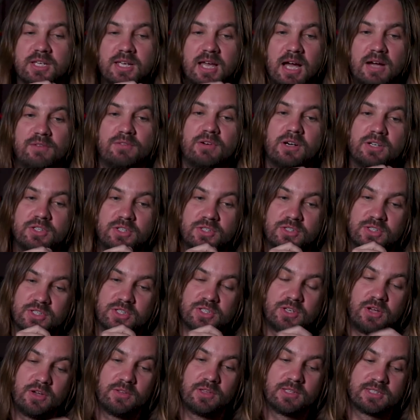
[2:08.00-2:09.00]
a cover, I choose a
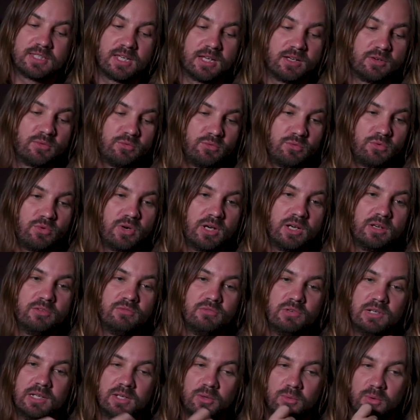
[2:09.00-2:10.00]
song that's like
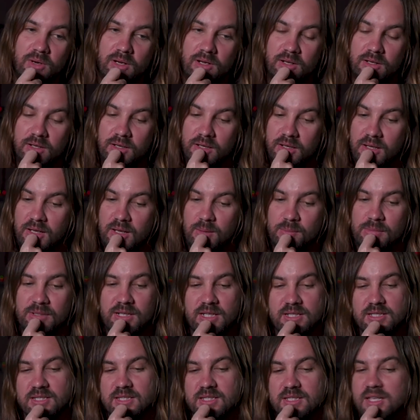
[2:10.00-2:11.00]
written really well, but
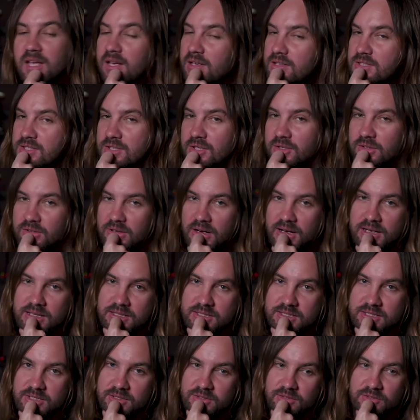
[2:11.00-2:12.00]
doesn't sound so
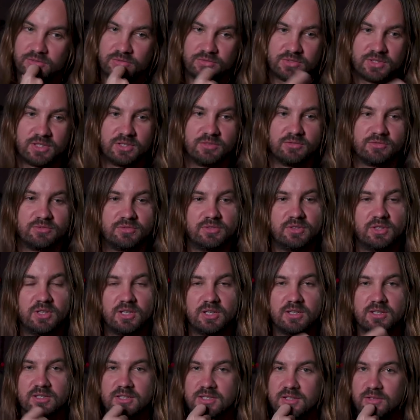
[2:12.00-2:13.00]
great, so you
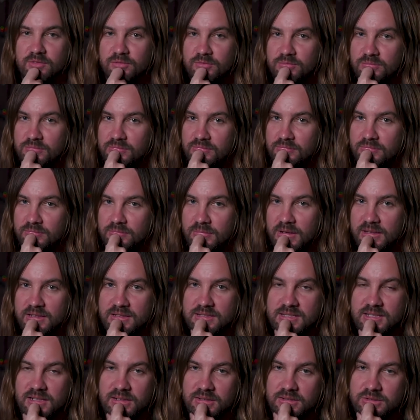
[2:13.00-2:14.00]
can sort of make
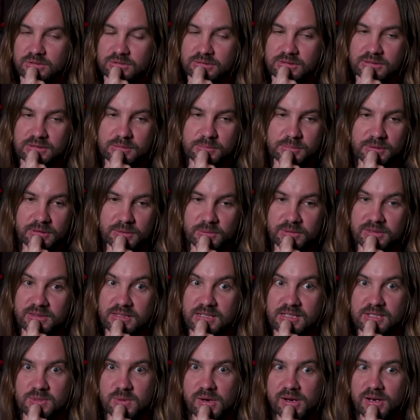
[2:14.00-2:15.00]
it sound cooler. But with
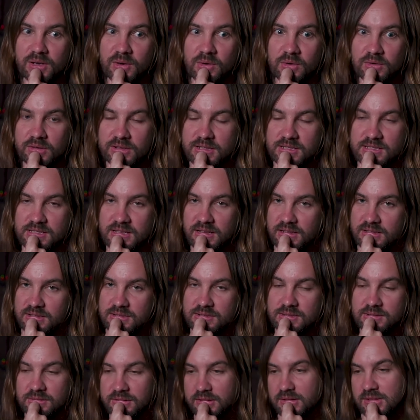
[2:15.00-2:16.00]
this one, it already sounds
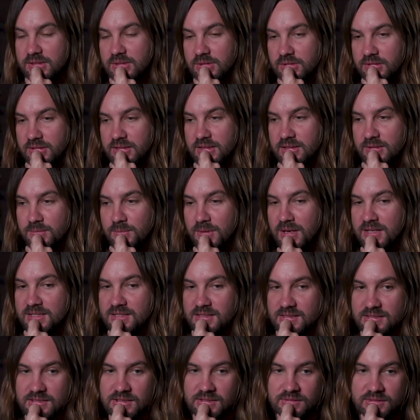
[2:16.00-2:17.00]
cool, and it's already
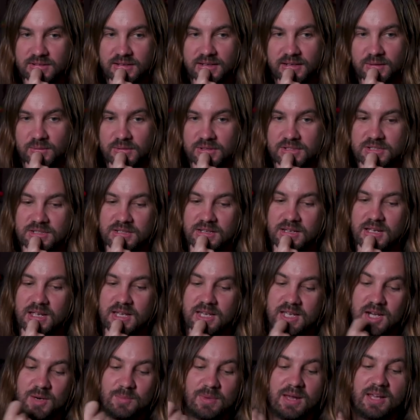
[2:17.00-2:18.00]
amazing songwriting, which
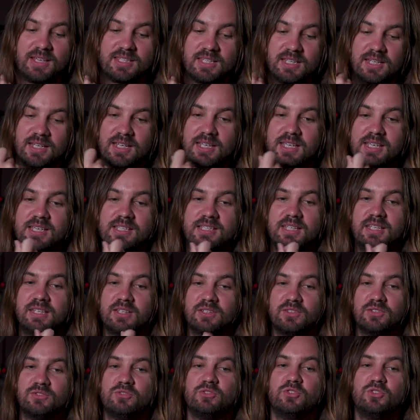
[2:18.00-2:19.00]
kind of makes it easy
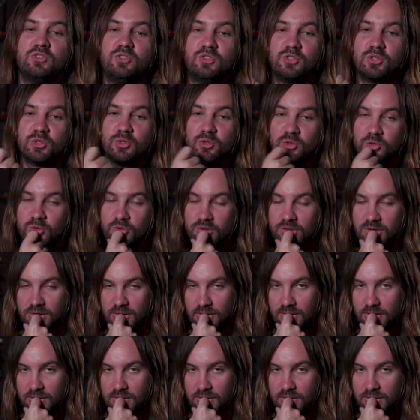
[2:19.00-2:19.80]
to do